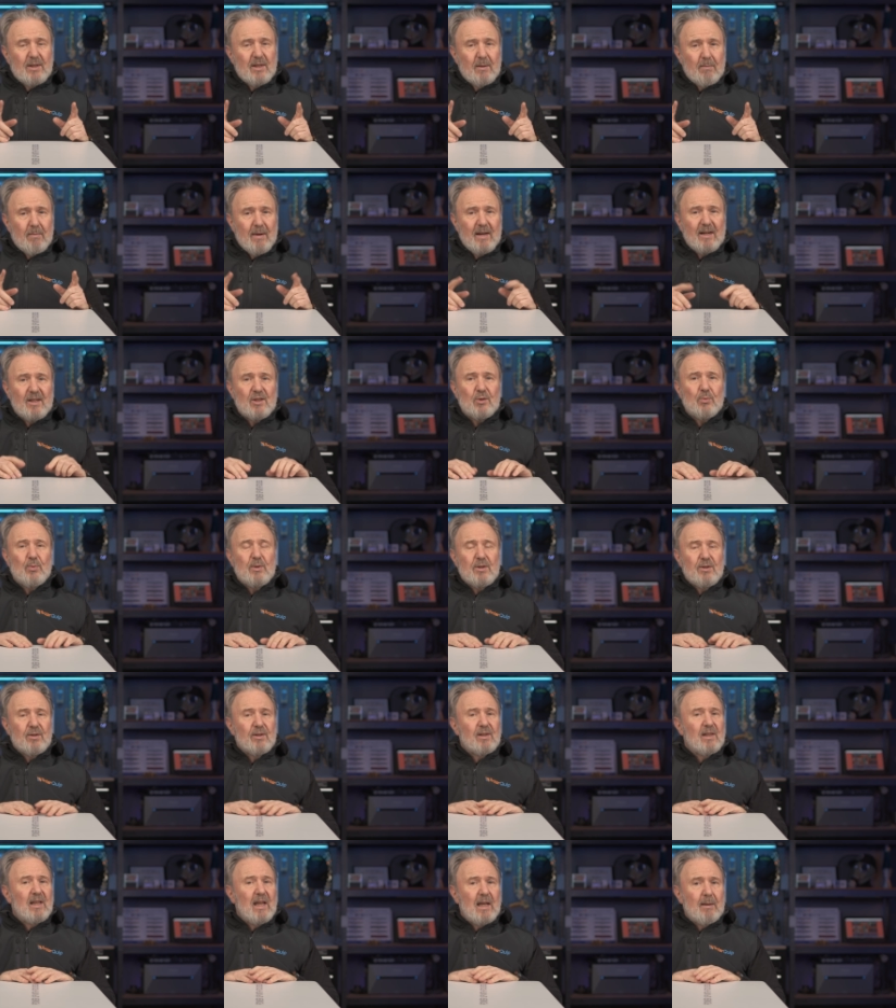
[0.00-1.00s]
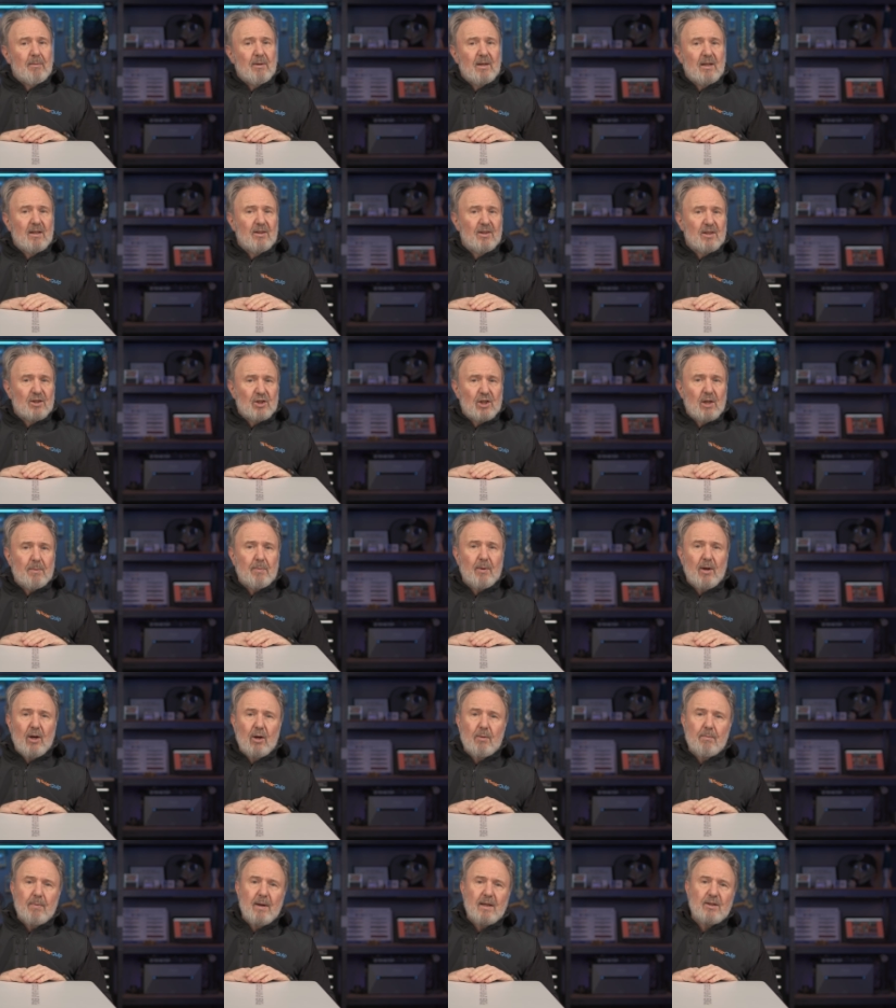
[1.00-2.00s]
that matters when you're claiming the cheaper
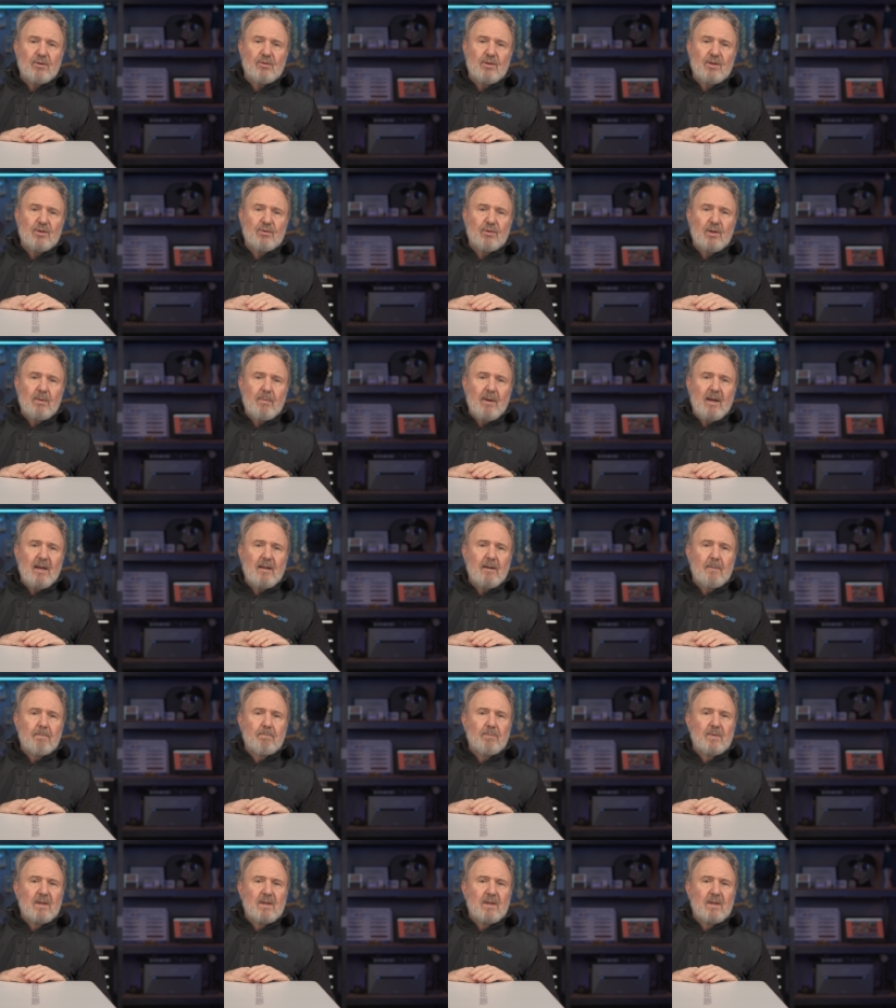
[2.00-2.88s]
home batteries rebate.